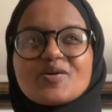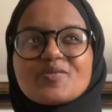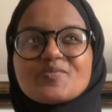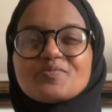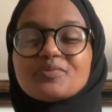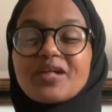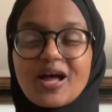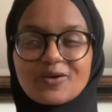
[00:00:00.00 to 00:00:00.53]

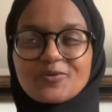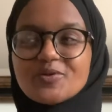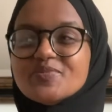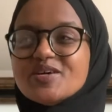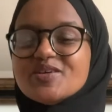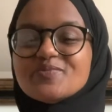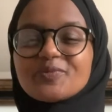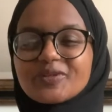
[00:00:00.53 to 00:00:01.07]
black
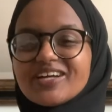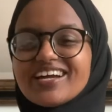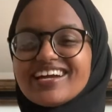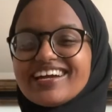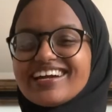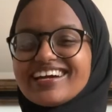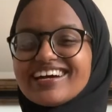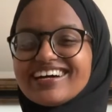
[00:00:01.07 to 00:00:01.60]
woman
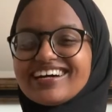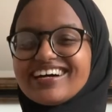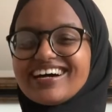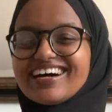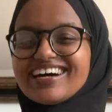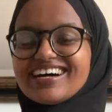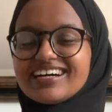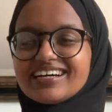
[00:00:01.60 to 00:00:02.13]
play
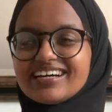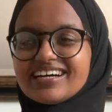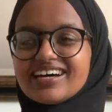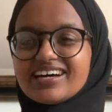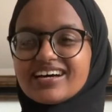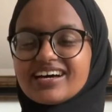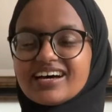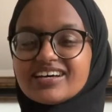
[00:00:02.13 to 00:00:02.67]

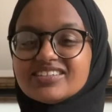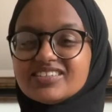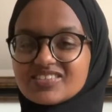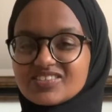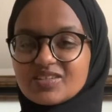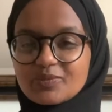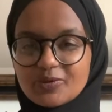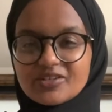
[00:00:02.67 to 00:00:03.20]
a
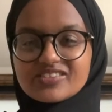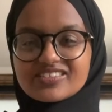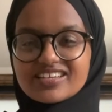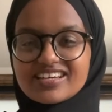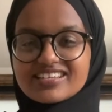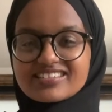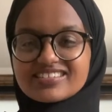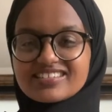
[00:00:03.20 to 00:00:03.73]
Disney
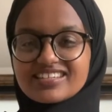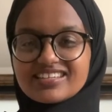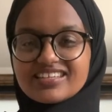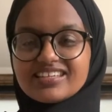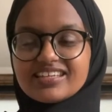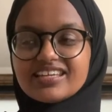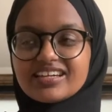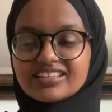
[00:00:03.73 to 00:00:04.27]
princess
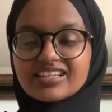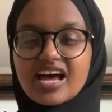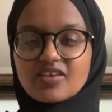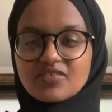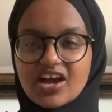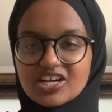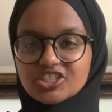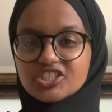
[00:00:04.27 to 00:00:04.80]
in a live
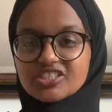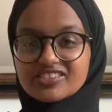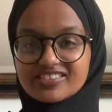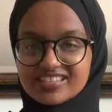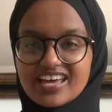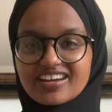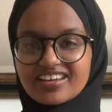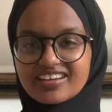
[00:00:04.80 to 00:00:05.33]
action
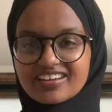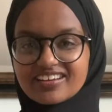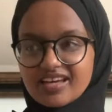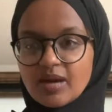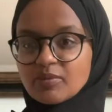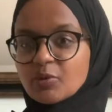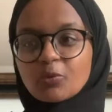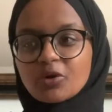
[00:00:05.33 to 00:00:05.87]
setting. I
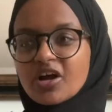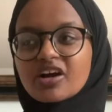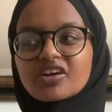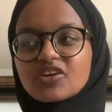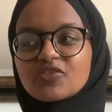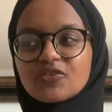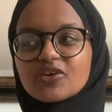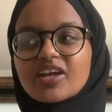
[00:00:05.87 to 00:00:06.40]
mean, we're not
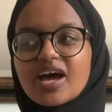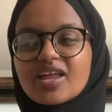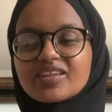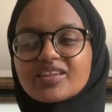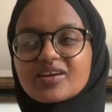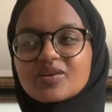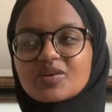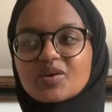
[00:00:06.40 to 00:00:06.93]
gonna forget
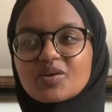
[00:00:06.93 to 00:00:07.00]
like